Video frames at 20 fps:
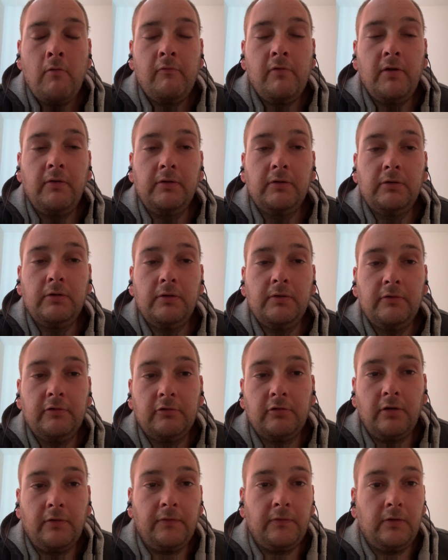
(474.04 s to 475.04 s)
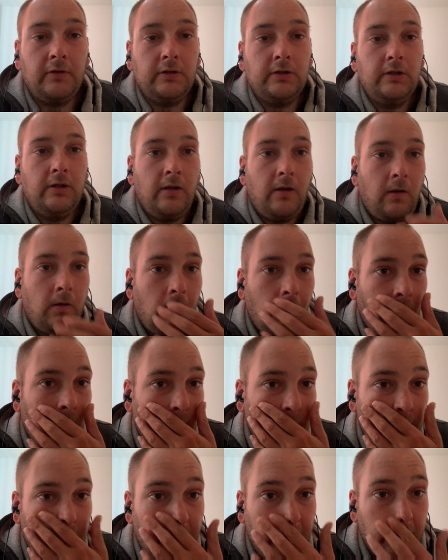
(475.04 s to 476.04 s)
Very good shut-eye, yes. I
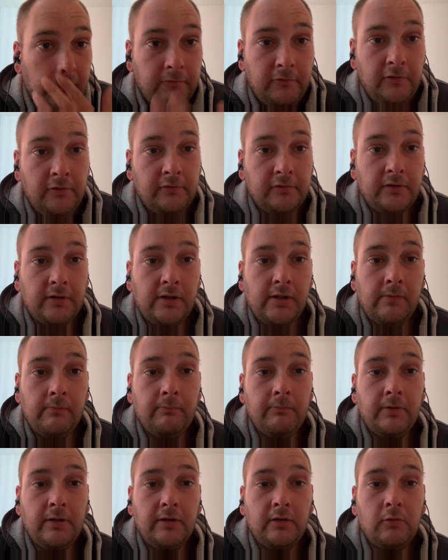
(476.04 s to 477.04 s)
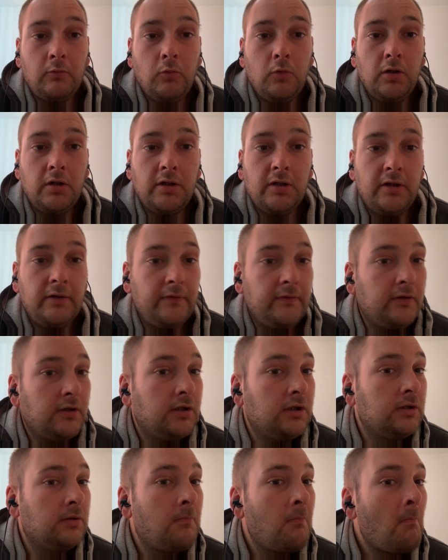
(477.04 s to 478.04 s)
really appreciate him being quiet at
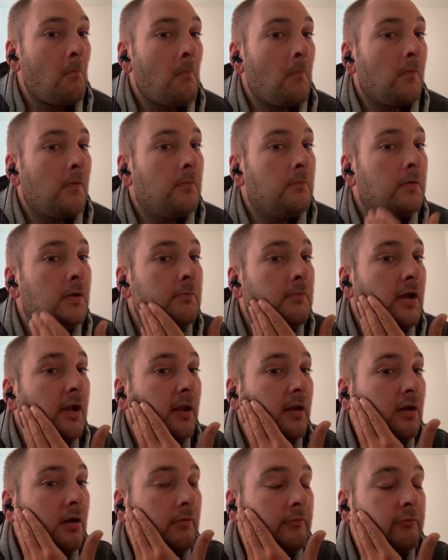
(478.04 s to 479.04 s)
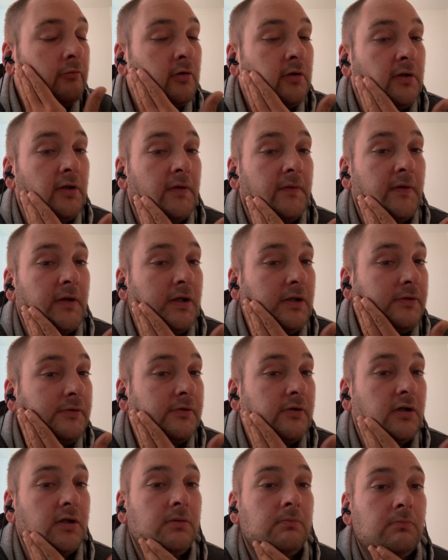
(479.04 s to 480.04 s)
night. He makes up for it in the
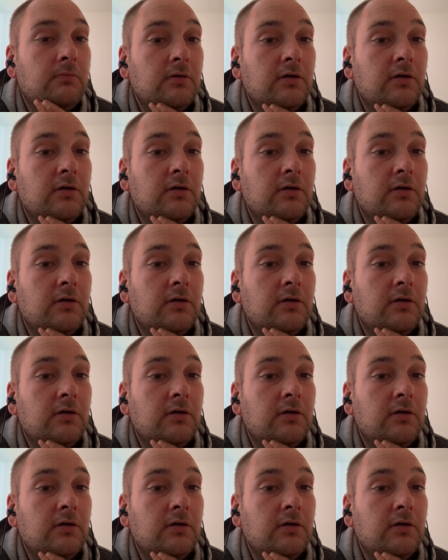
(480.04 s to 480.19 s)
daytime.